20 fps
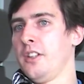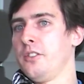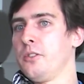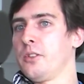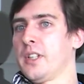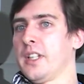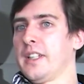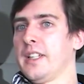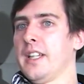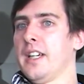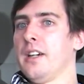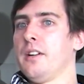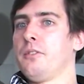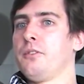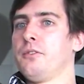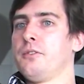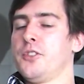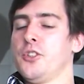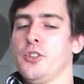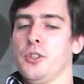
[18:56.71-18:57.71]
You can
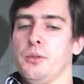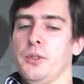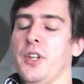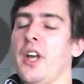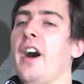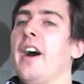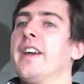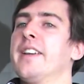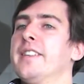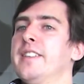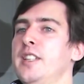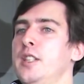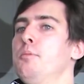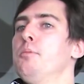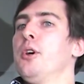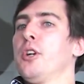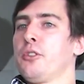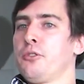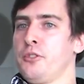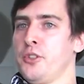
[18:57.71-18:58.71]
have, you know, an
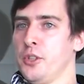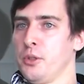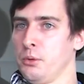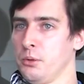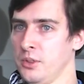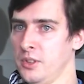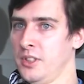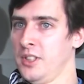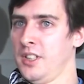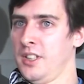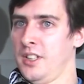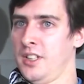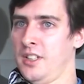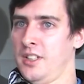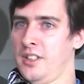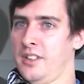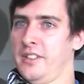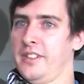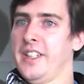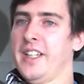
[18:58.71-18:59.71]
iDebug view
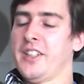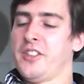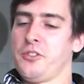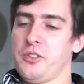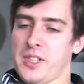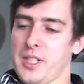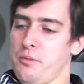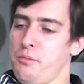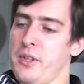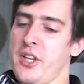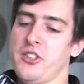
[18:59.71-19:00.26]
that you can